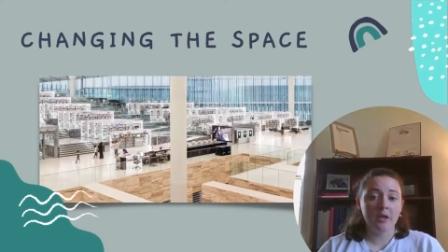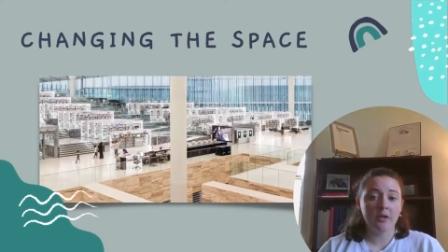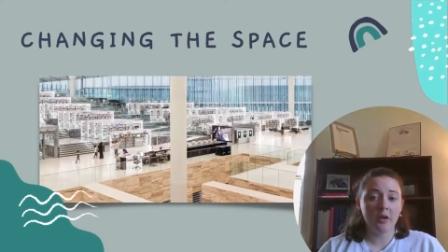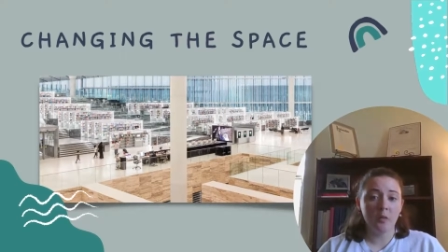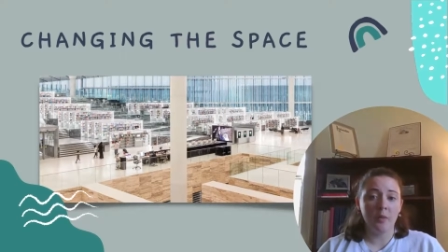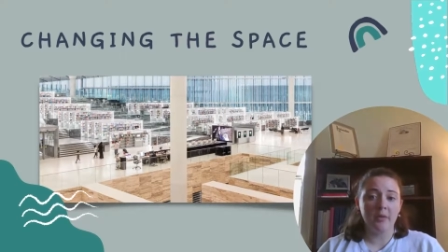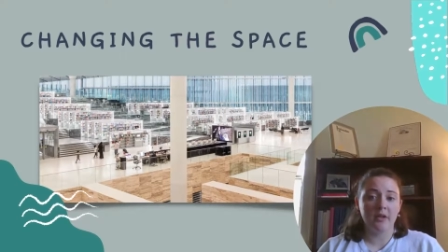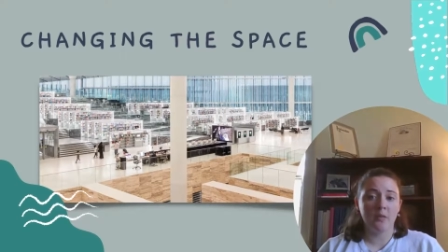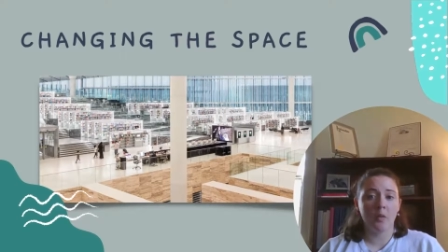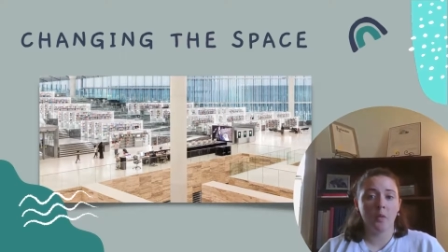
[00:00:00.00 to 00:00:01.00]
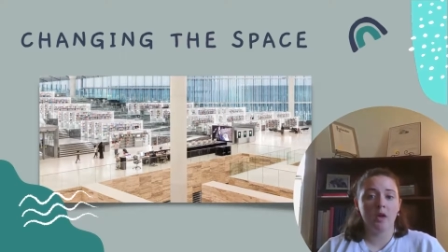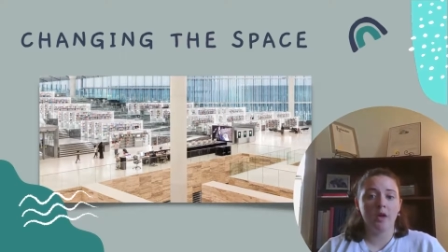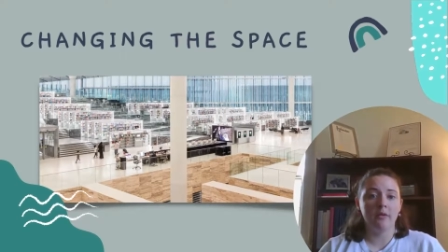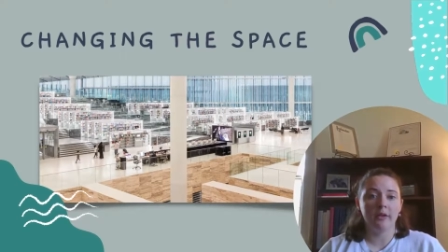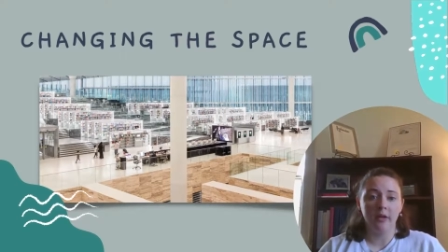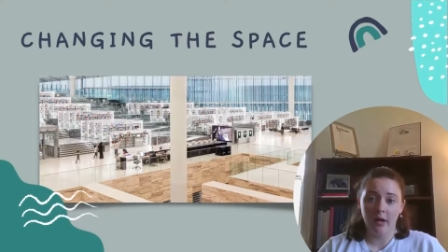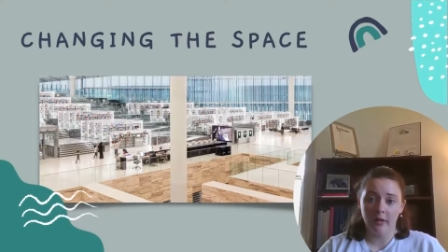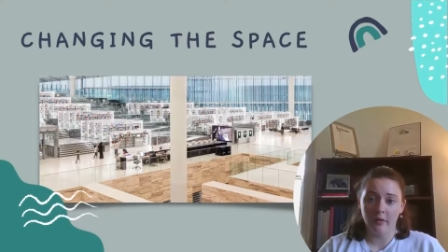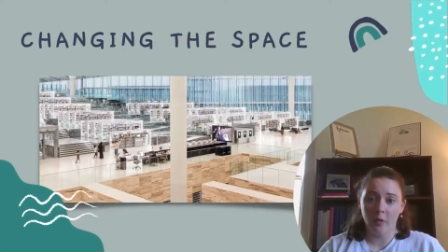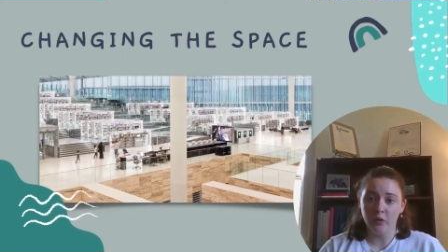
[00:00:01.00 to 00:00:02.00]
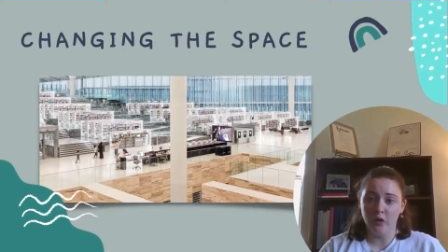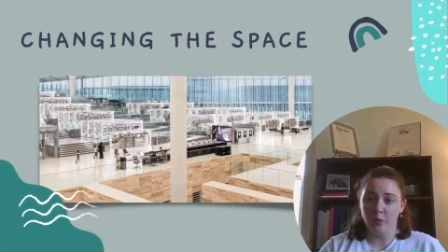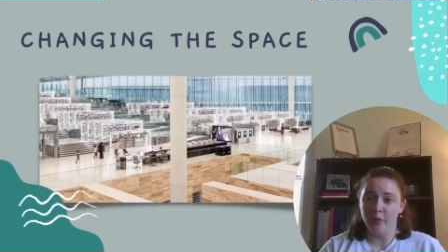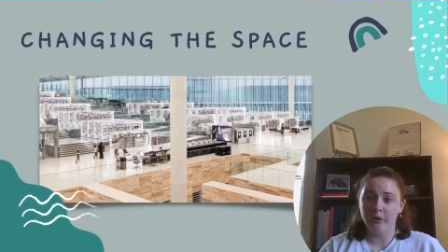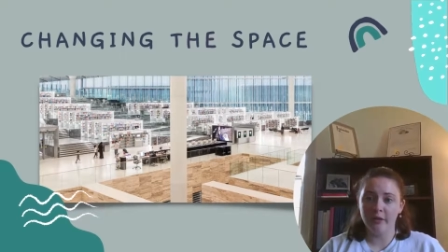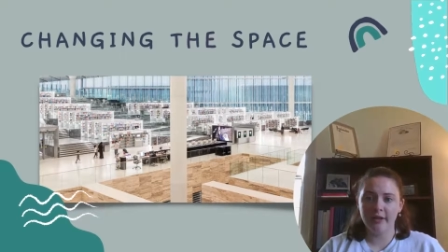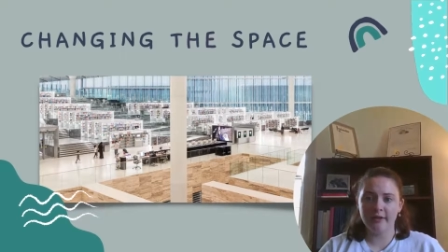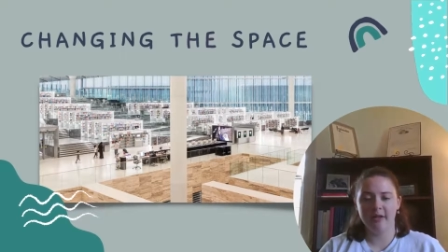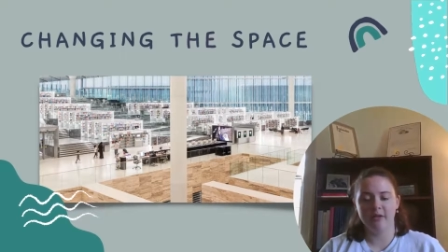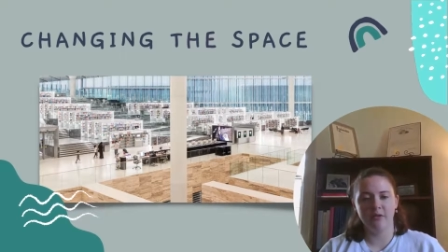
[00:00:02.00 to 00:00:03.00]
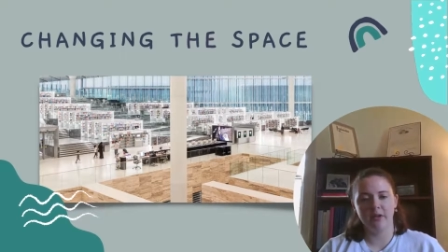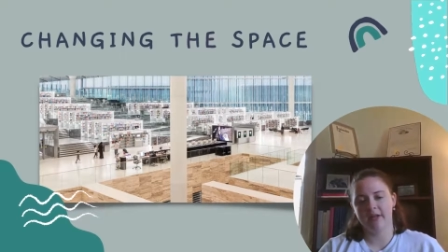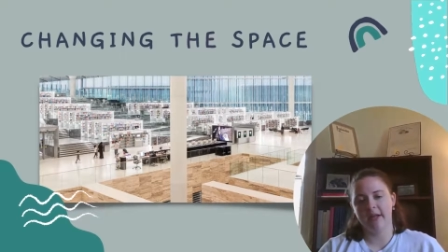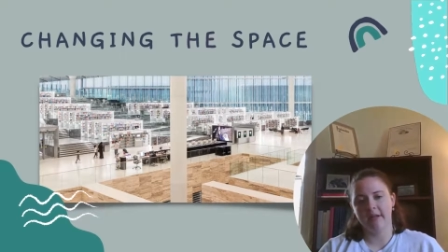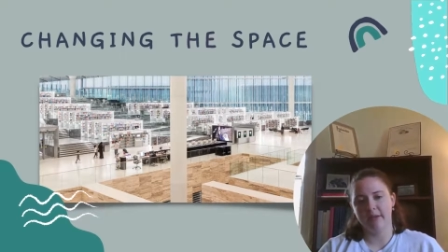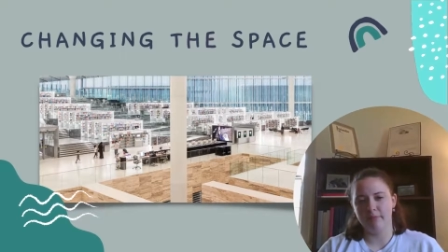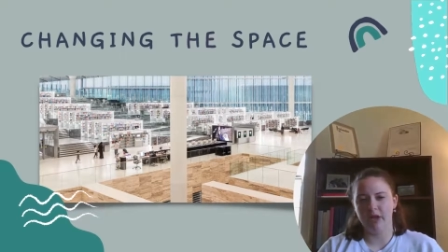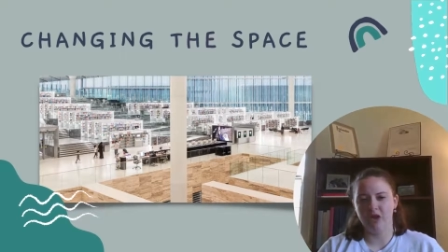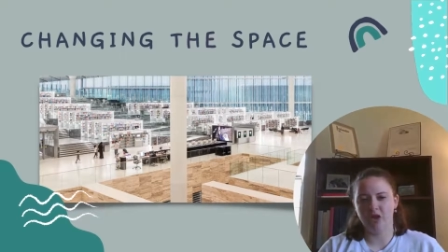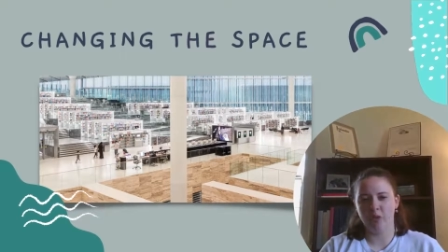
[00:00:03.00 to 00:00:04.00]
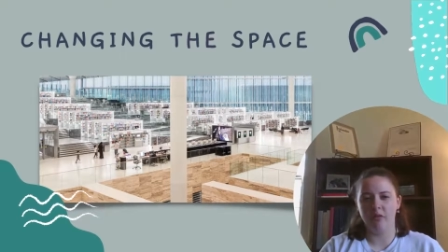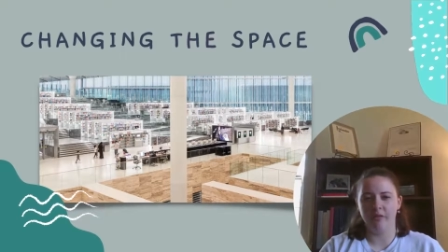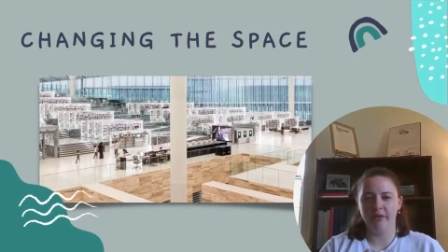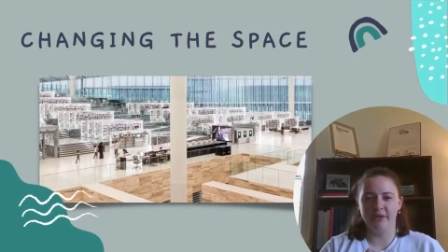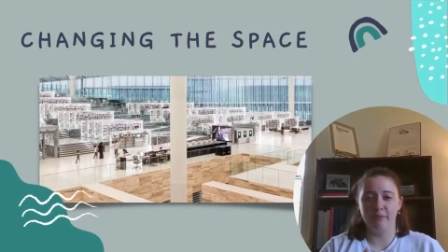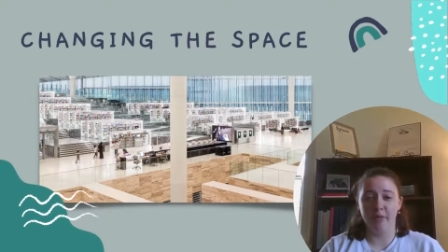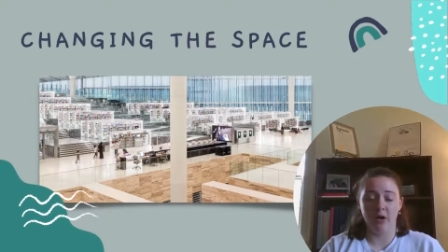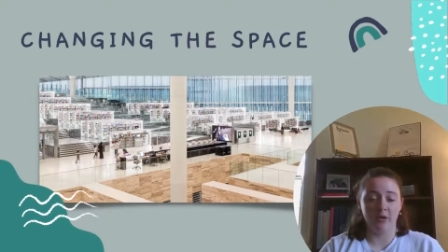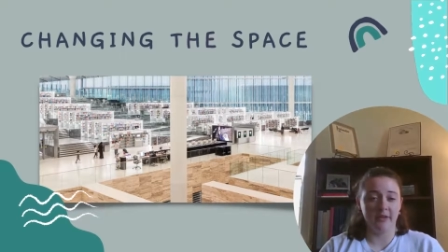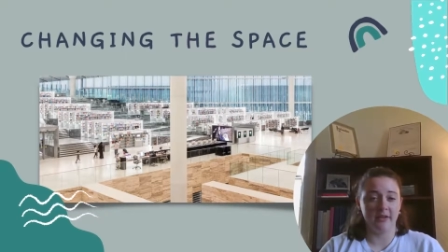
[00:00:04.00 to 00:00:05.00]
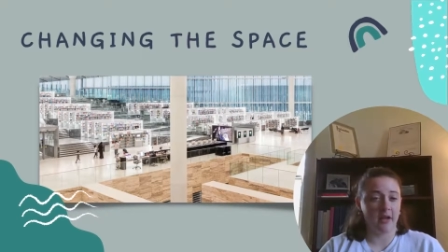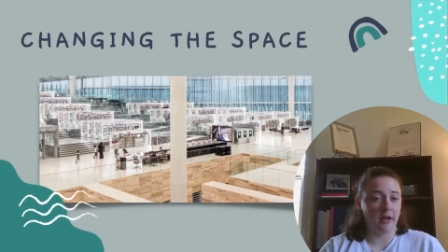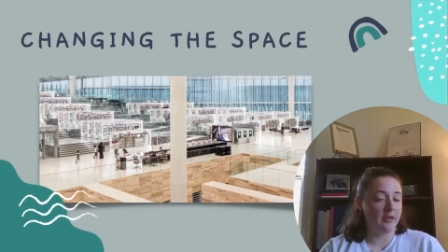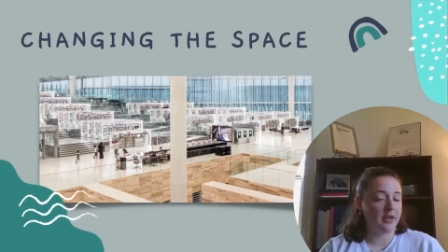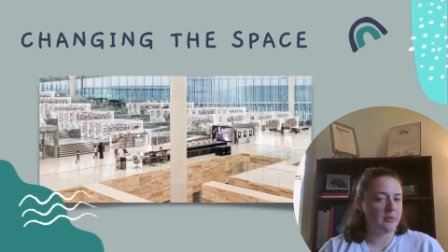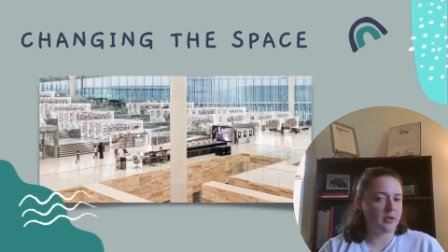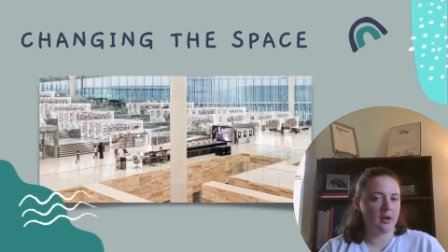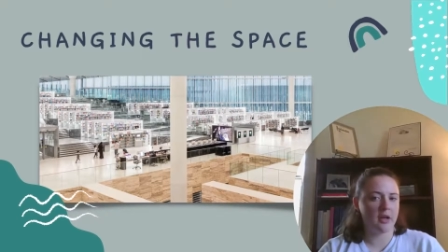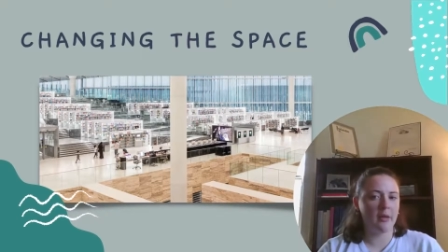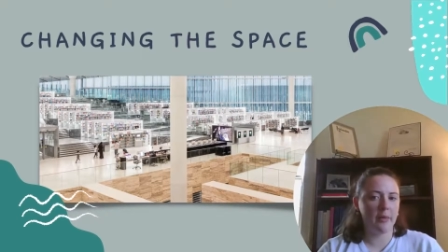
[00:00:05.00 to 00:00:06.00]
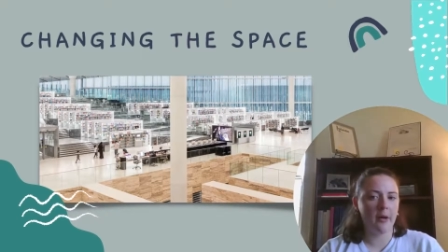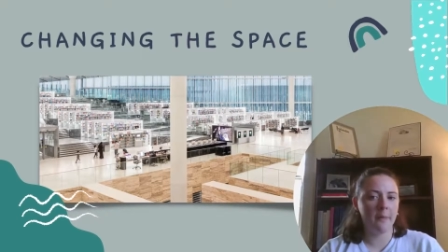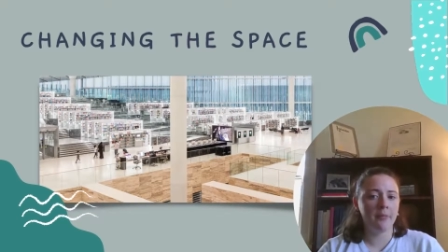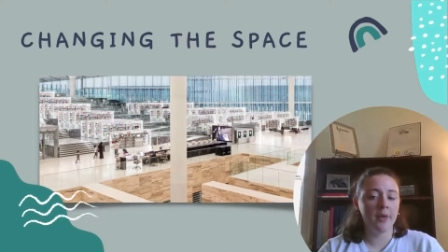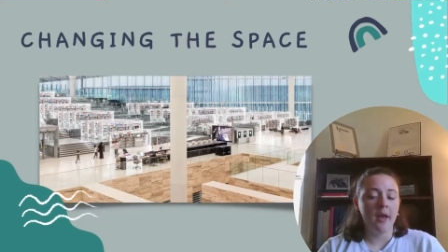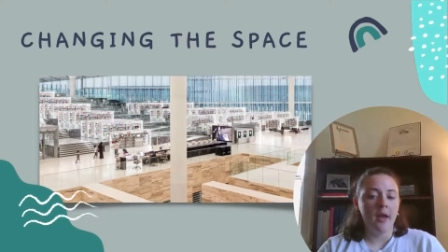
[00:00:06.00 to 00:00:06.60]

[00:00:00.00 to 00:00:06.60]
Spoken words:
Now, here at Wilmington, we're working with a lot of older buildings that don't exactly mesh well with this modern style that I'm talking about.